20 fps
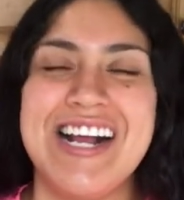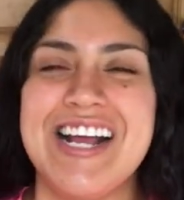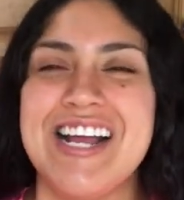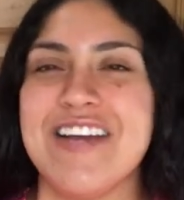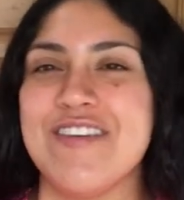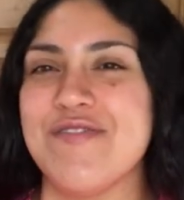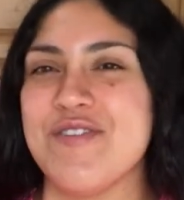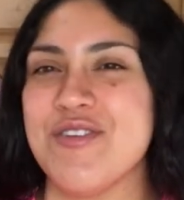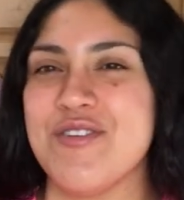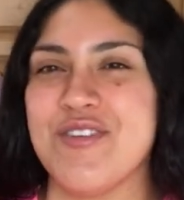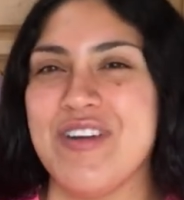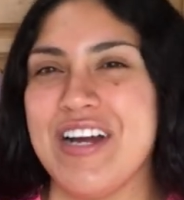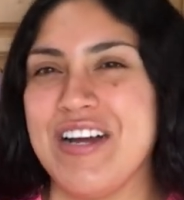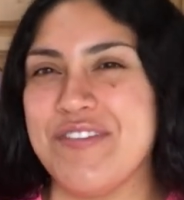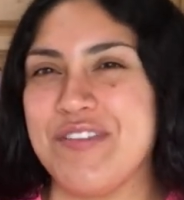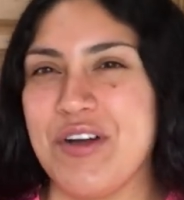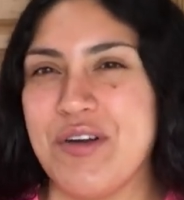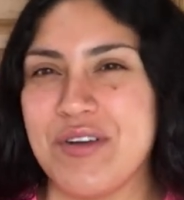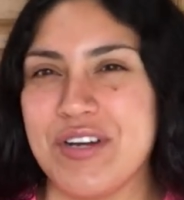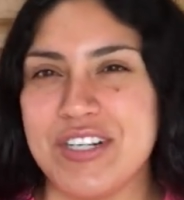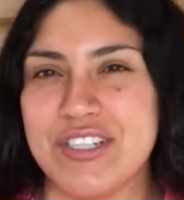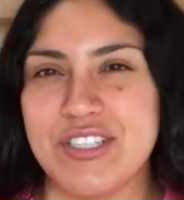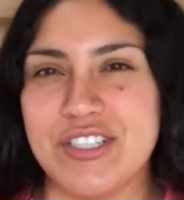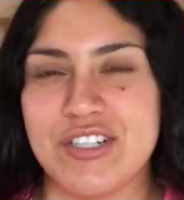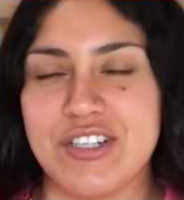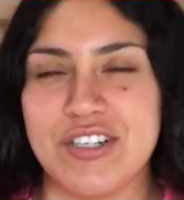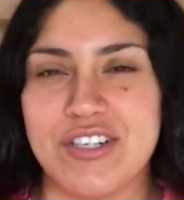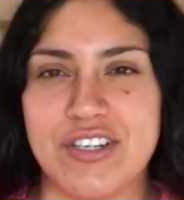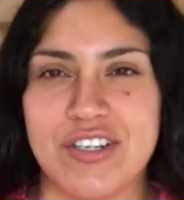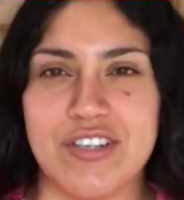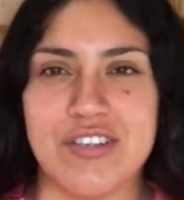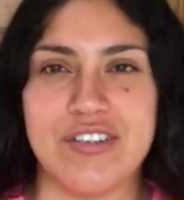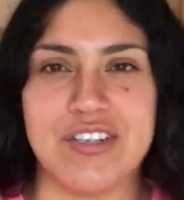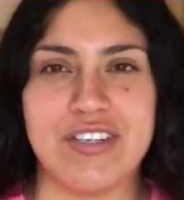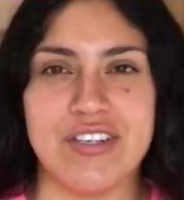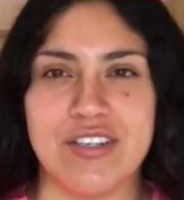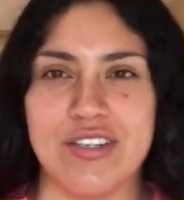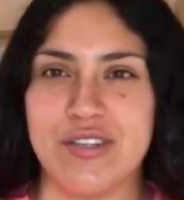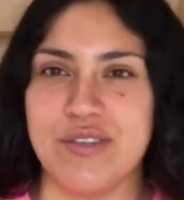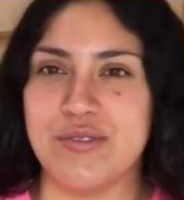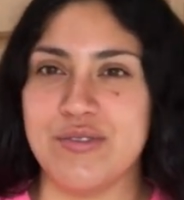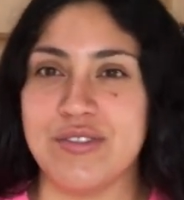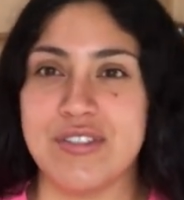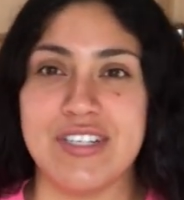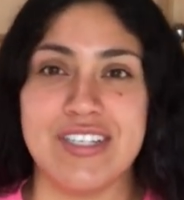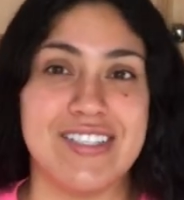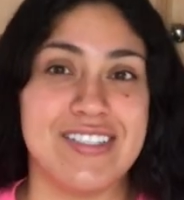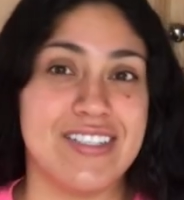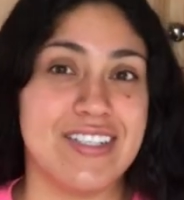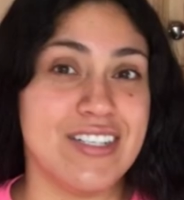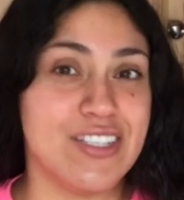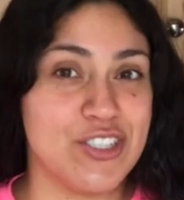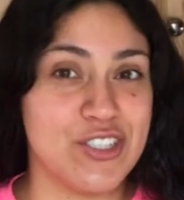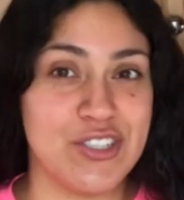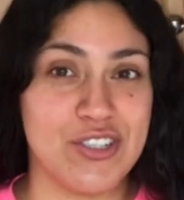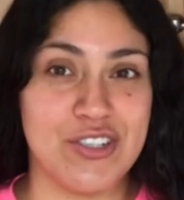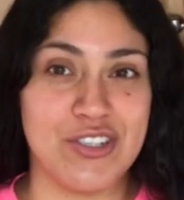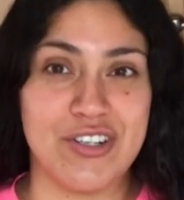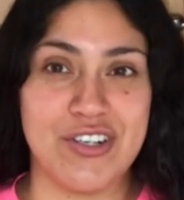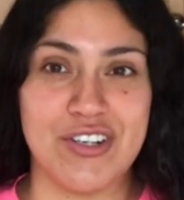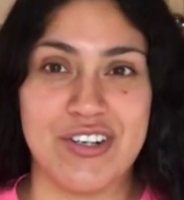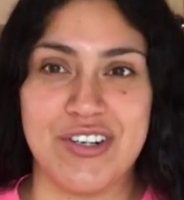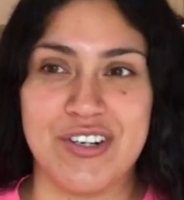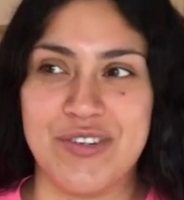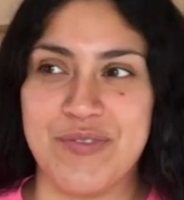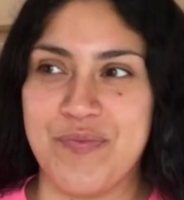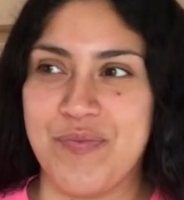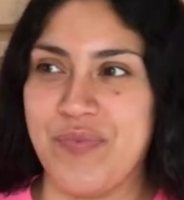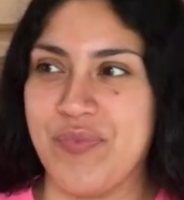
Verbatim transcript: If you don't have coconut sugar, you can use date sugar